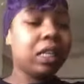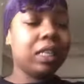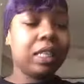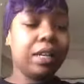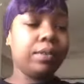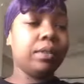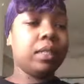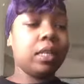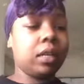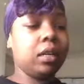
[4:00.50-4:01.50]
It is now
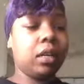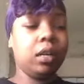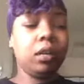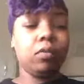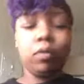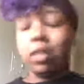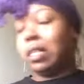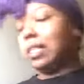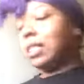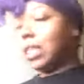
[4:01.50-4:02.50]
10 o'clock on
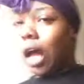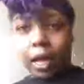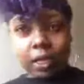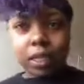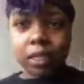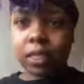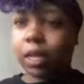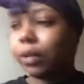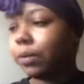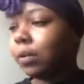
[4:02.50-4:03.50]
the dot.
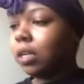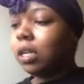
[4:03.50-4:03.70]
So,